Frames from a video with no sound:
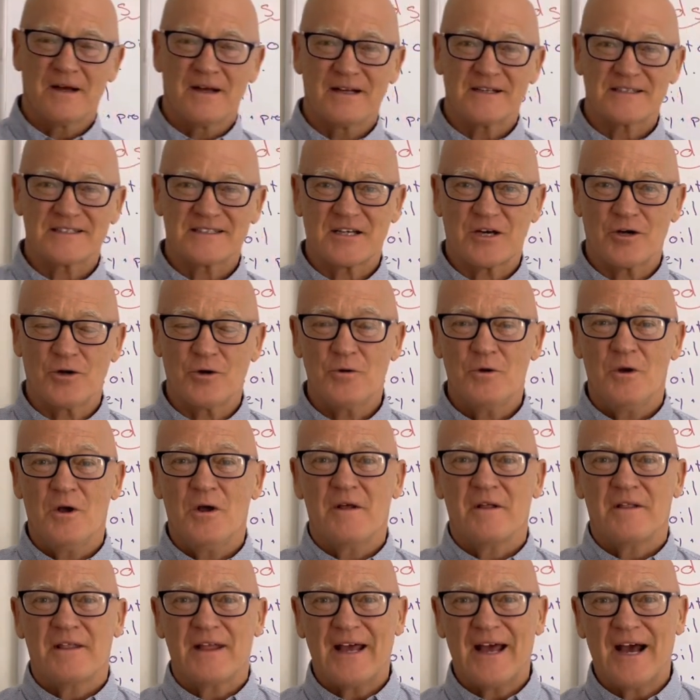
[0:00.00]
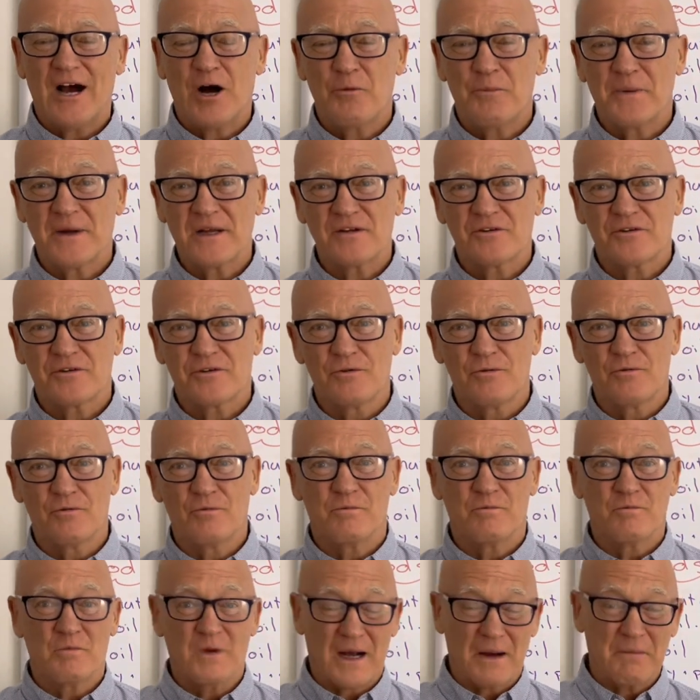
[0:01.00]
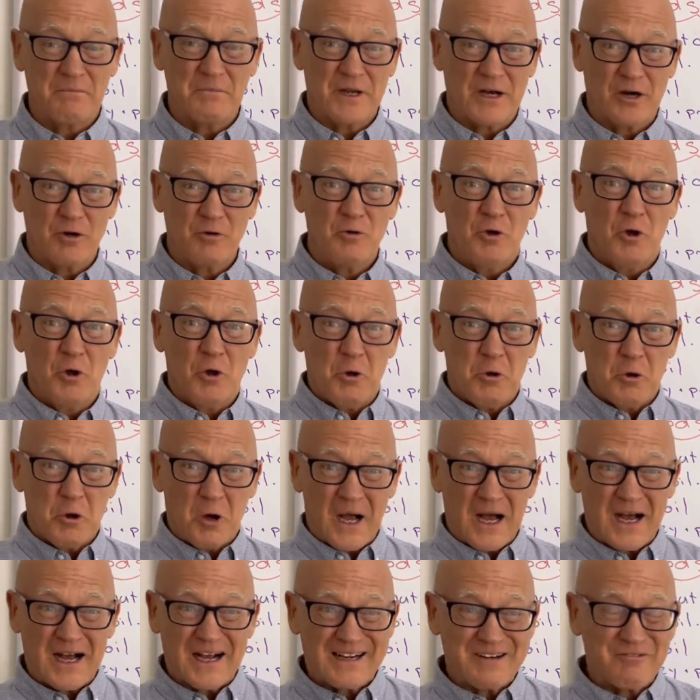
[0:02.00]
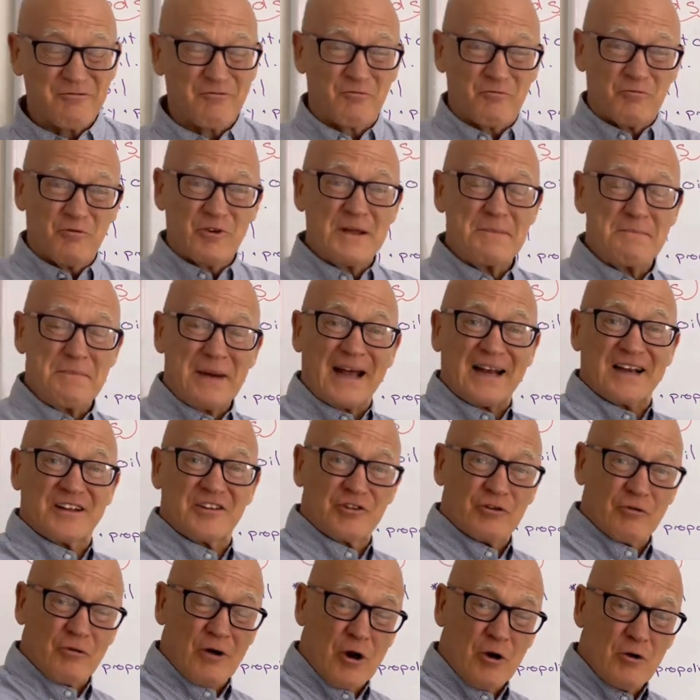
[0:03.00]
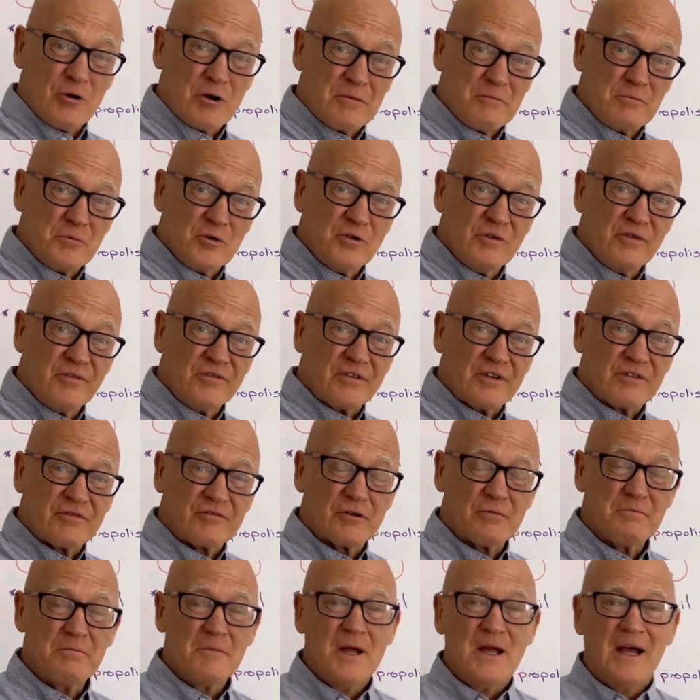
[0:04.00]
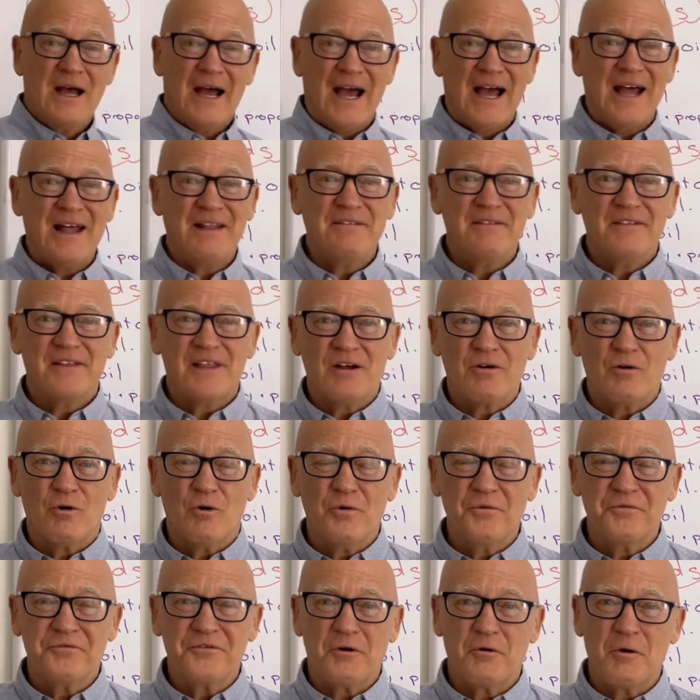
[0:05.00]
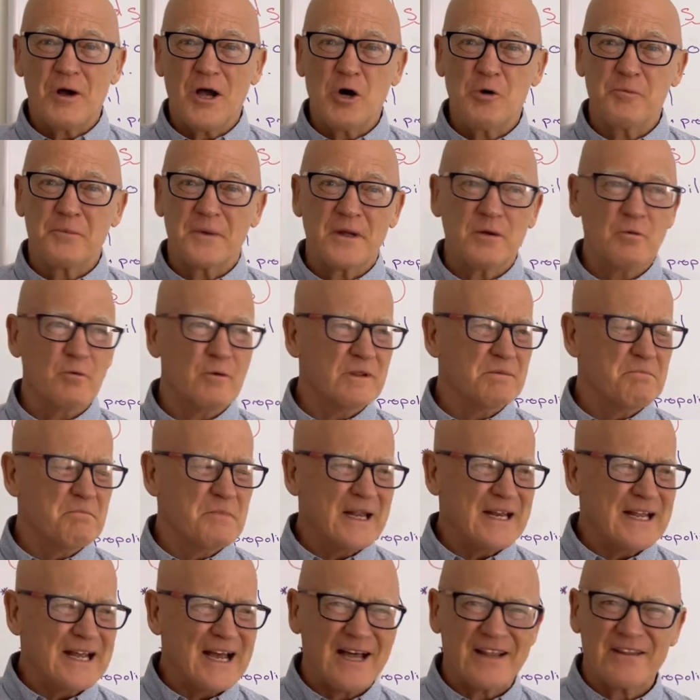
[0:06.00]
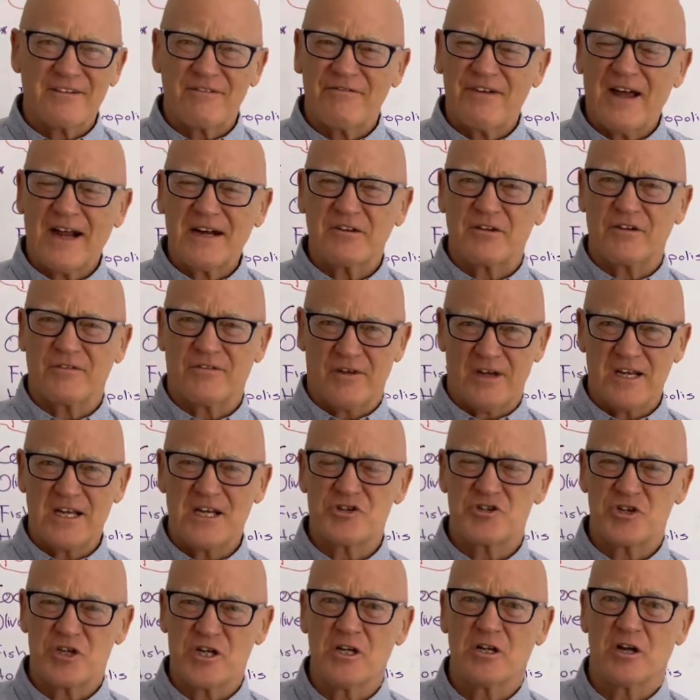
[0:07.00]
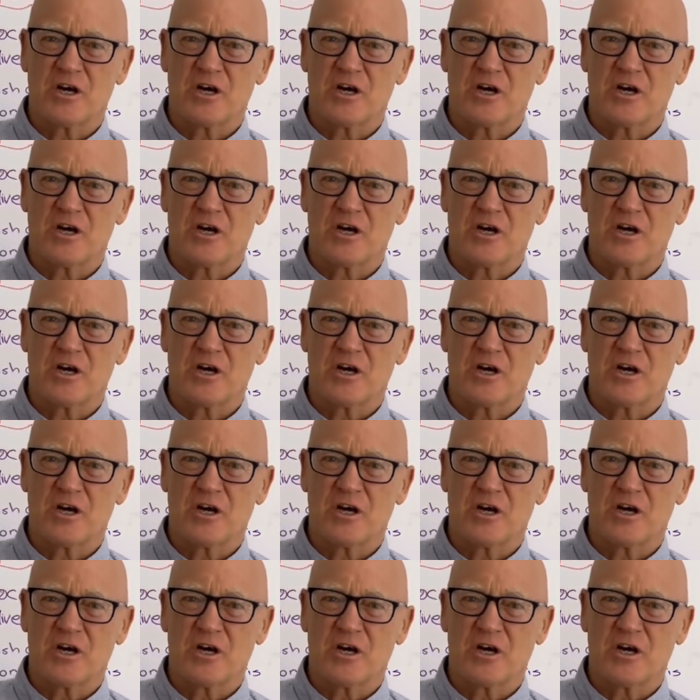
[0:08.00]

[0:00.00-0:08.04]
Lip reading: So they're helping to, rebalance your own immune system. And they're also helping with many other factors, e.g.